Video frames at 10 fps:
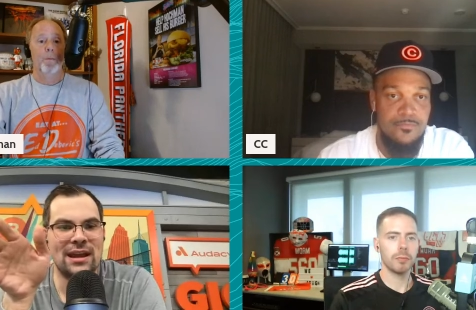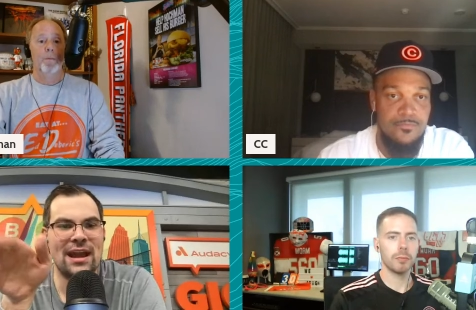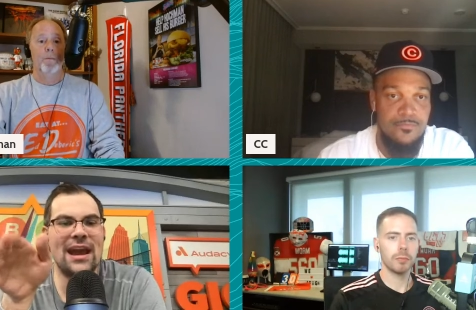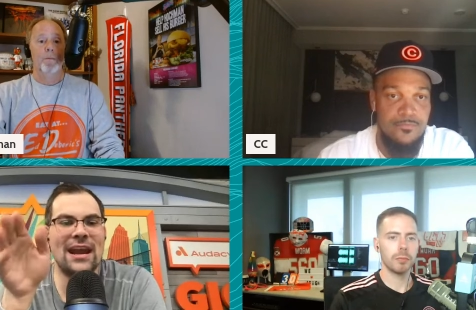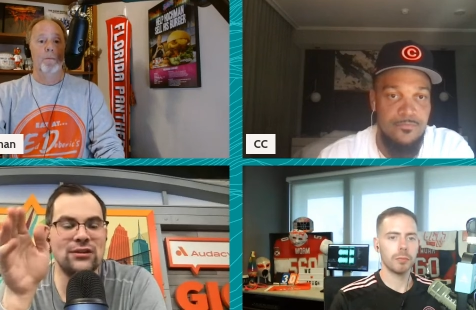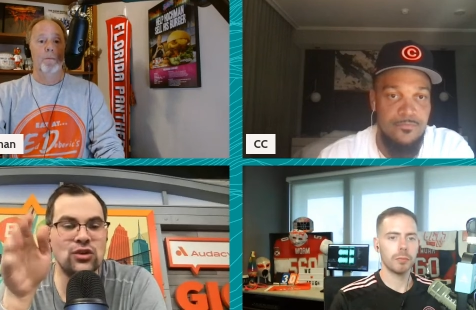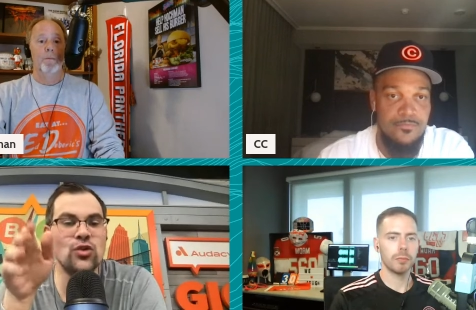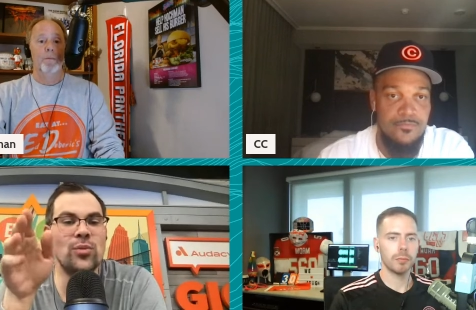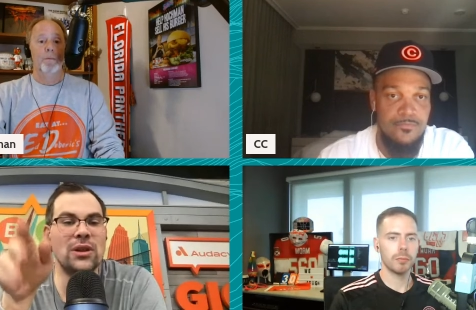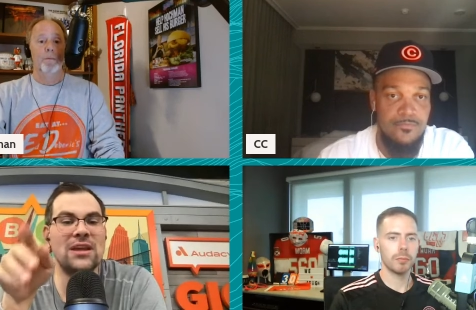Speaker 1: and I do
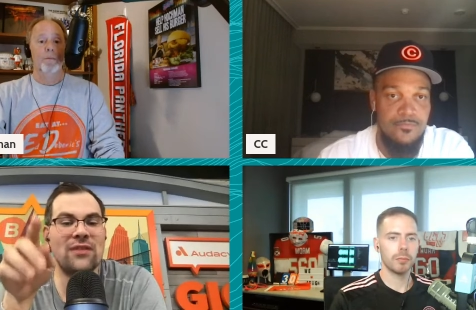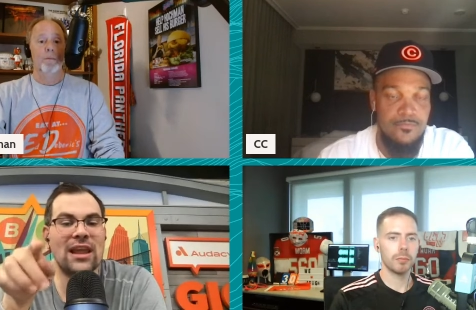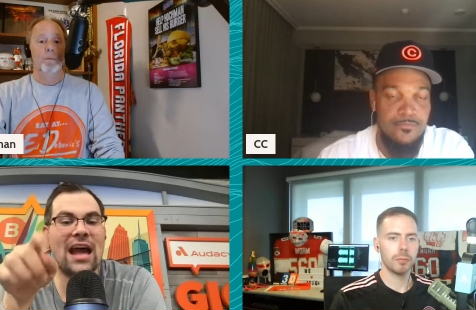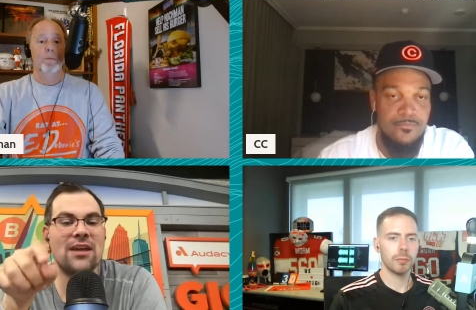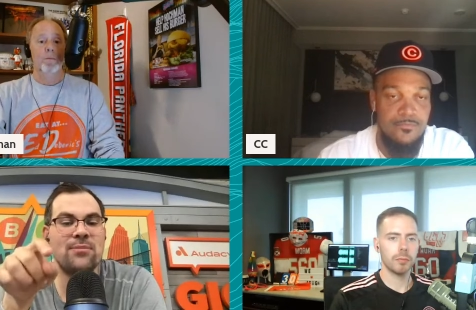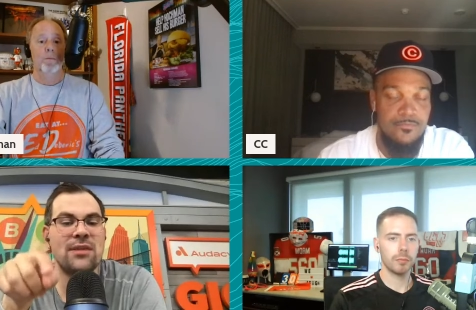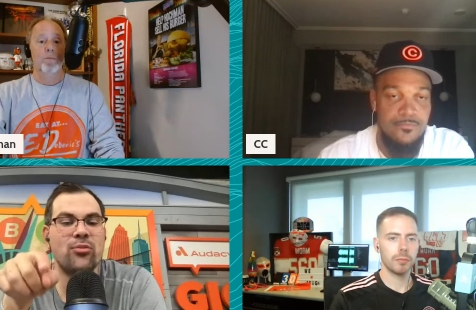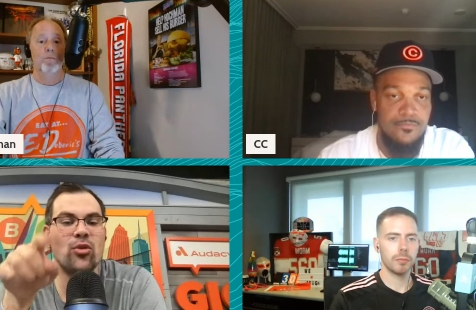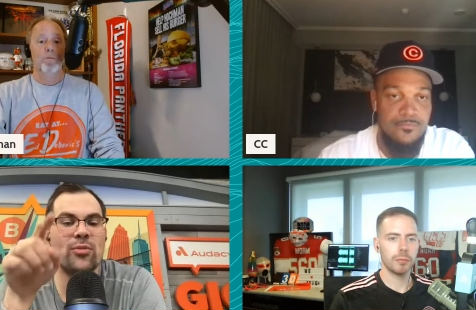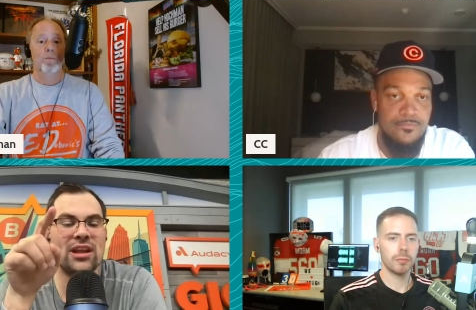believe a lot of people
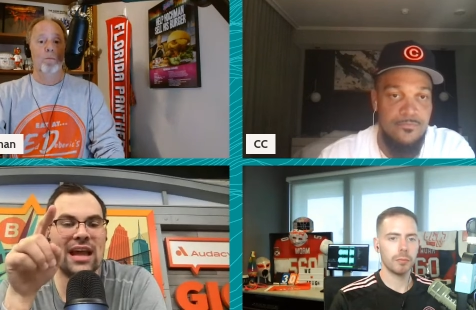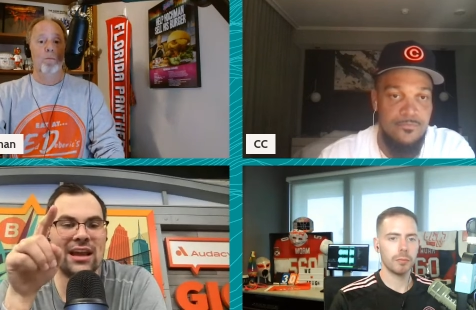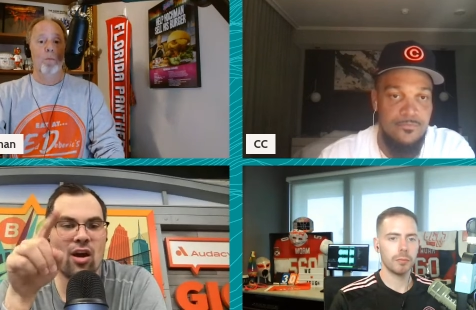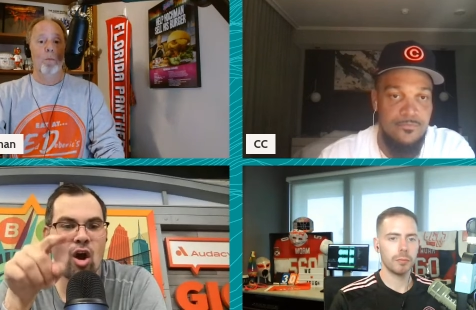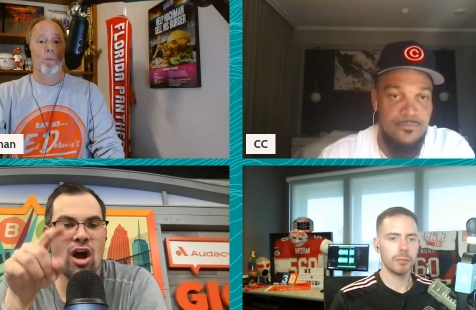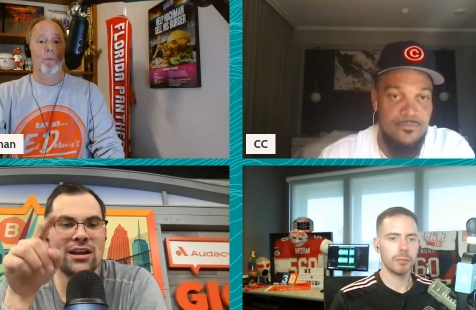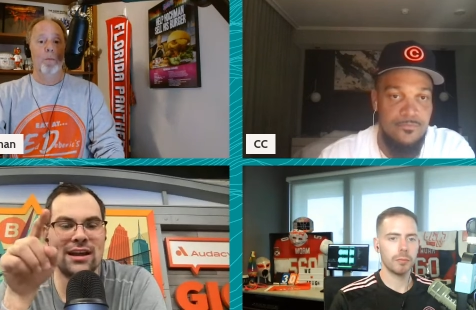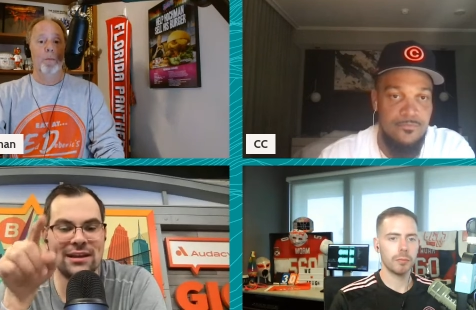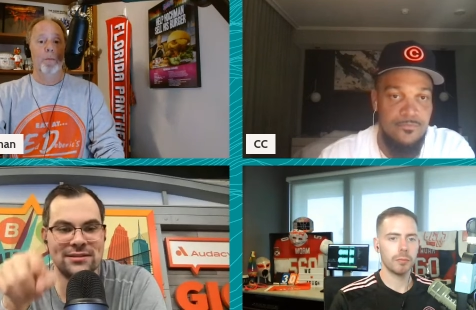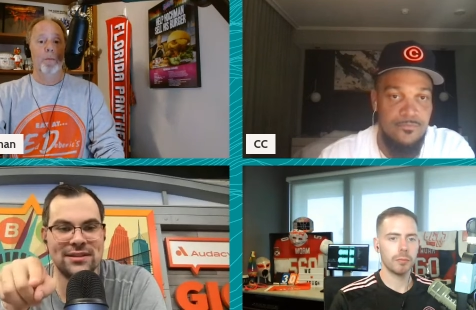will be like Hoch
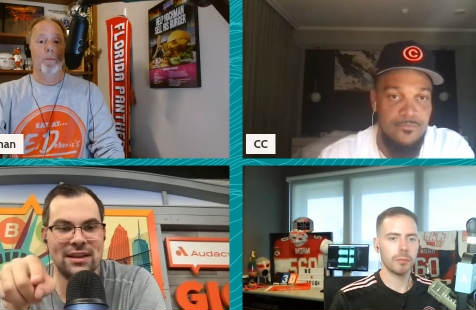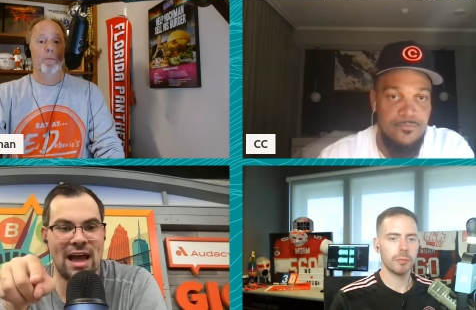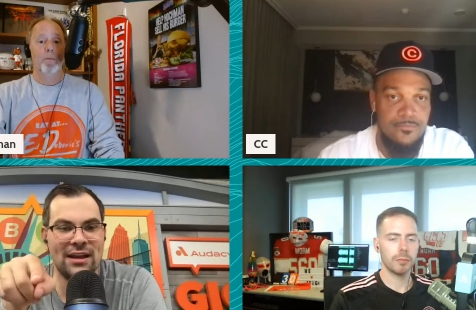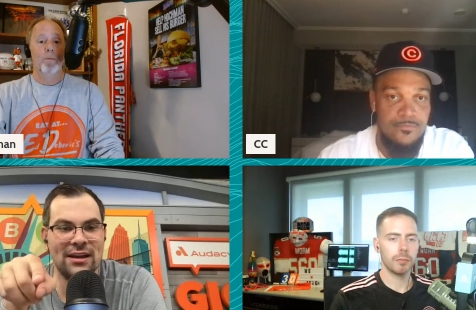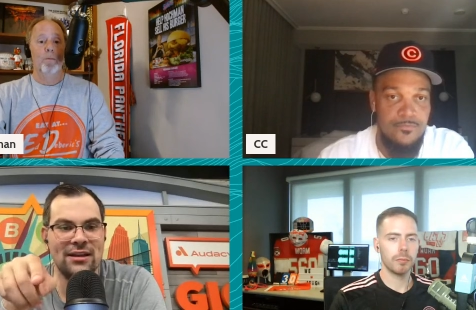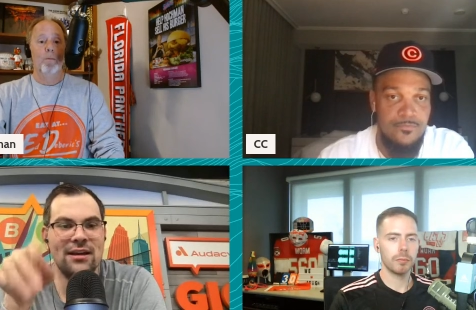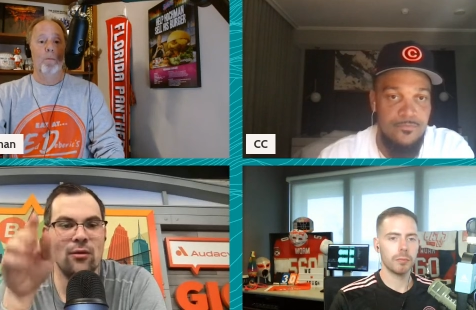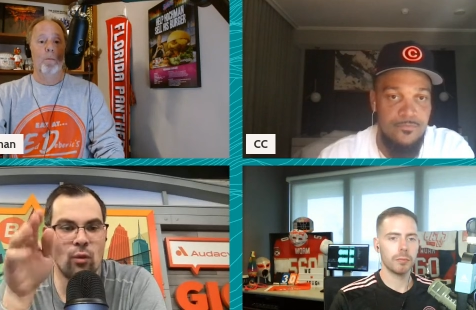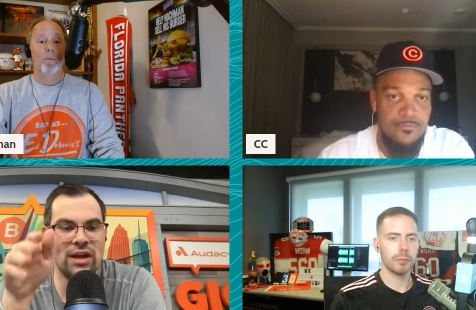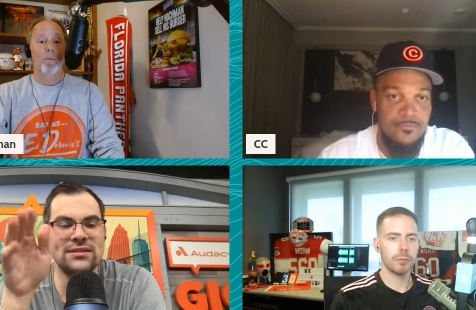and Solana
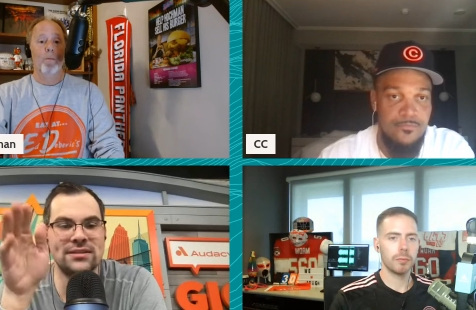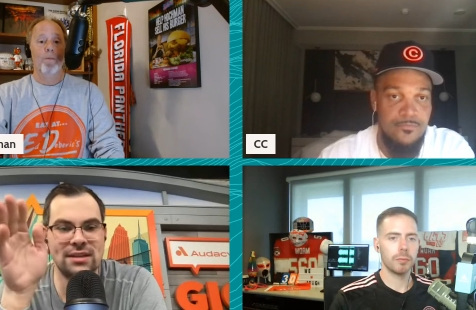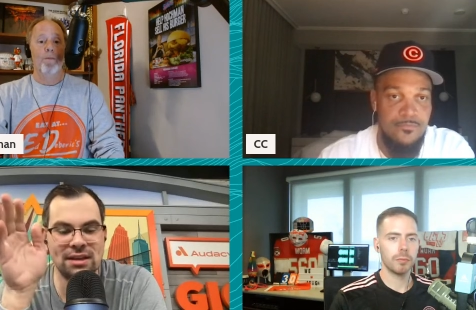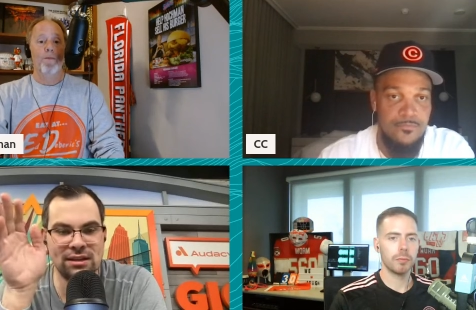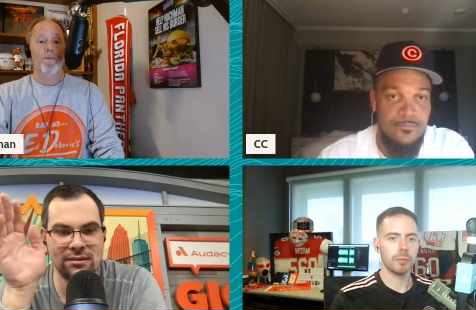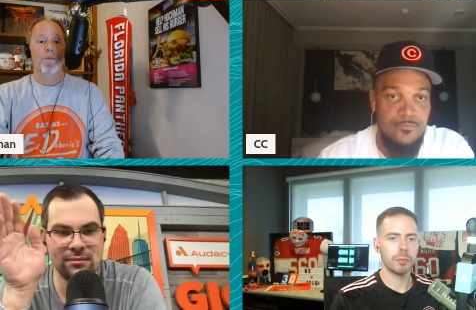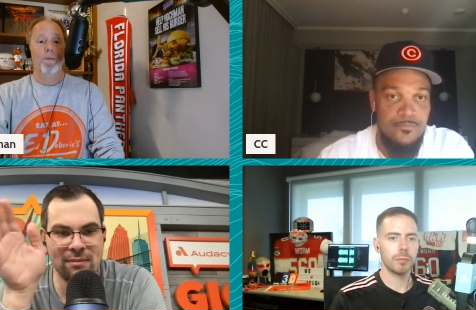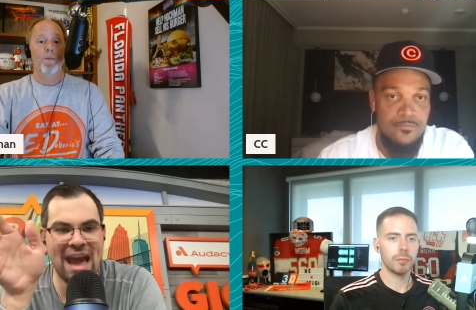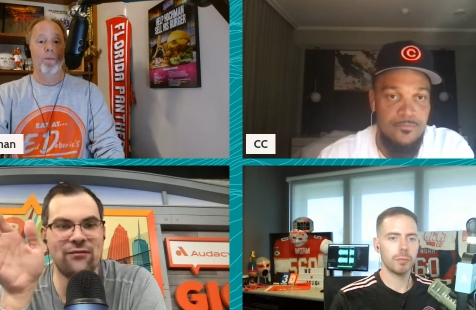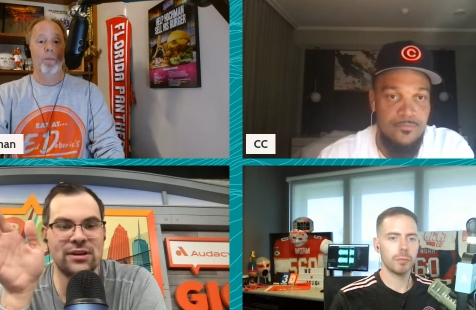once the
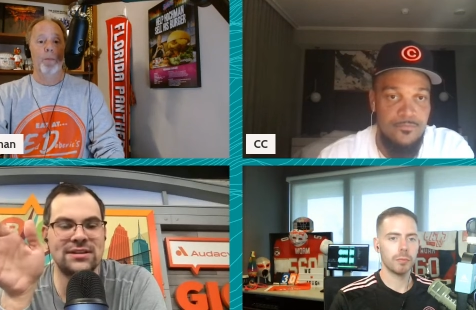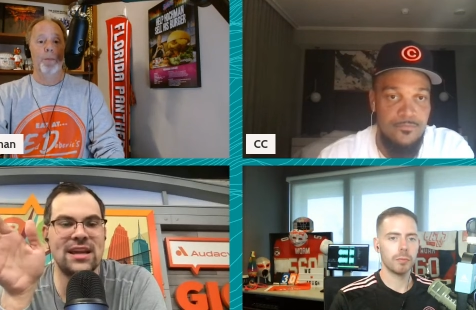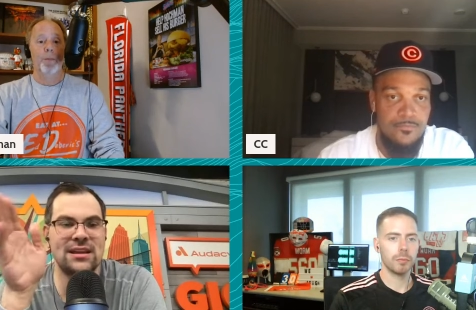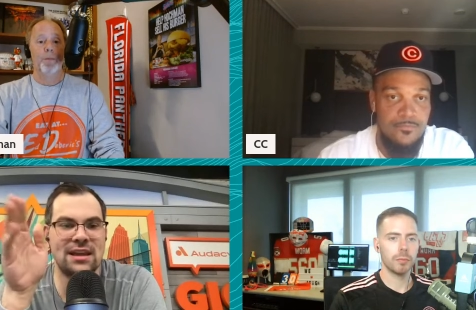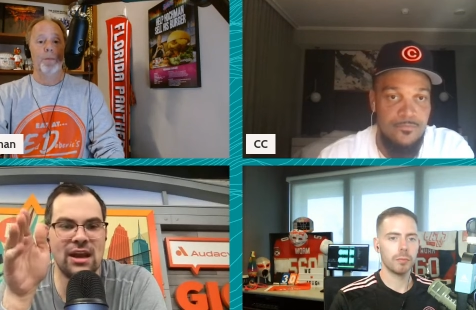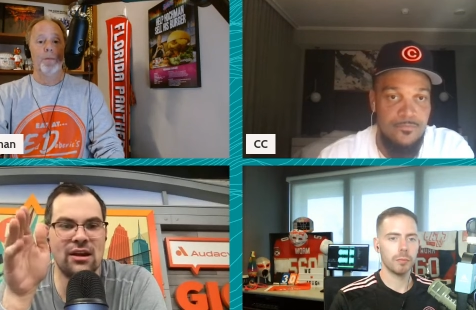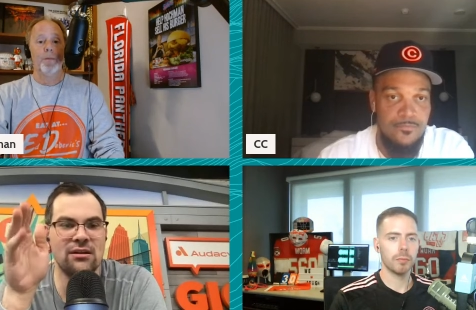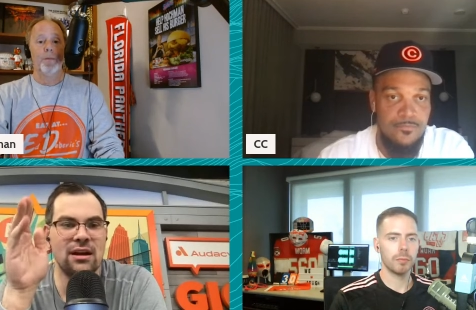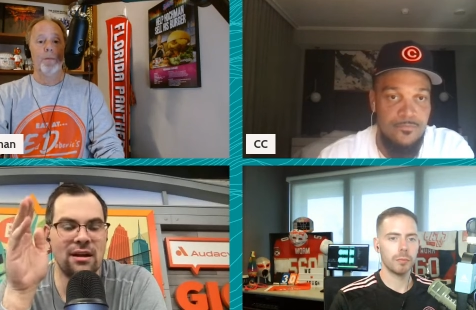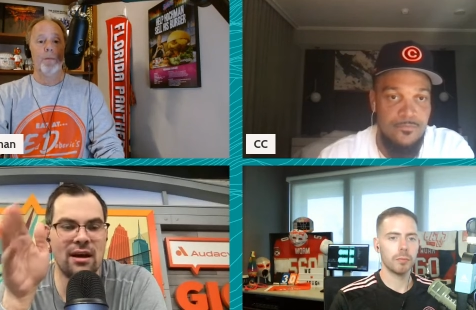Mavericks take
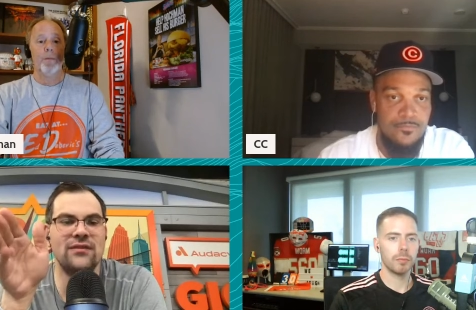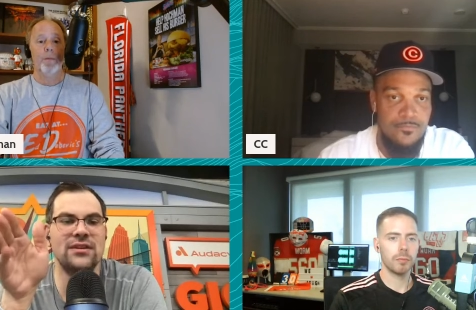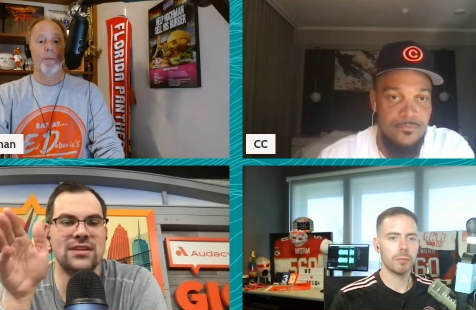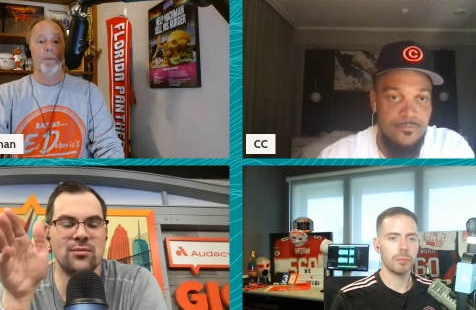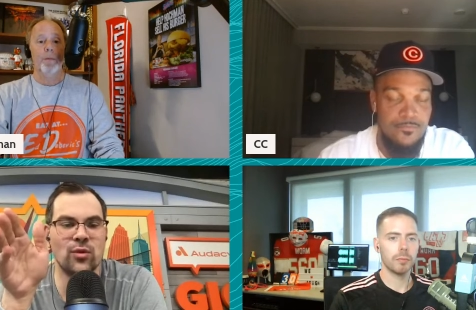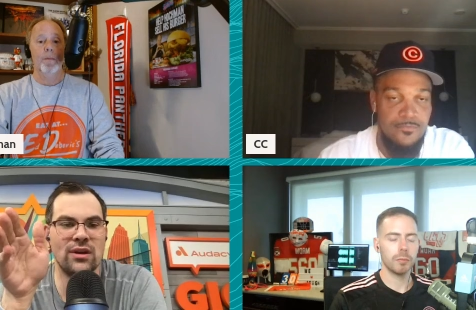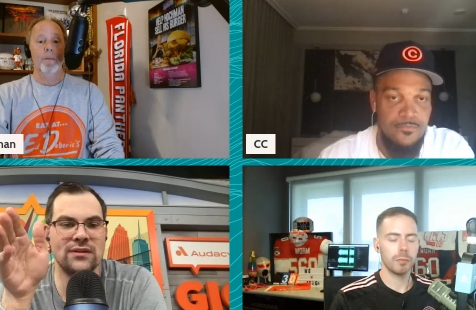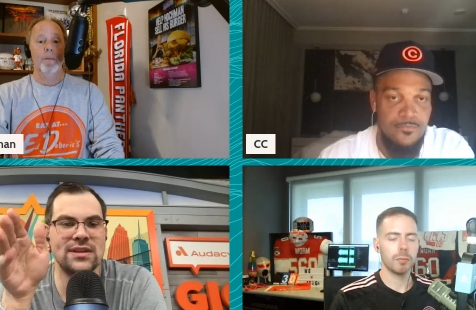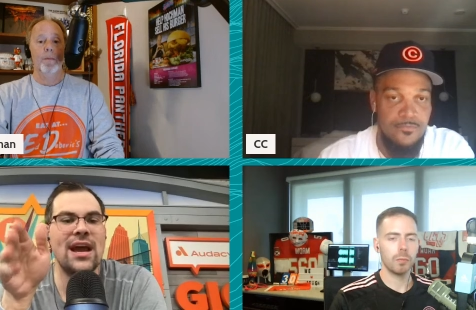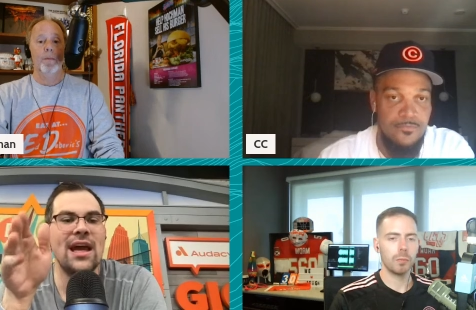care of the Timberwolves.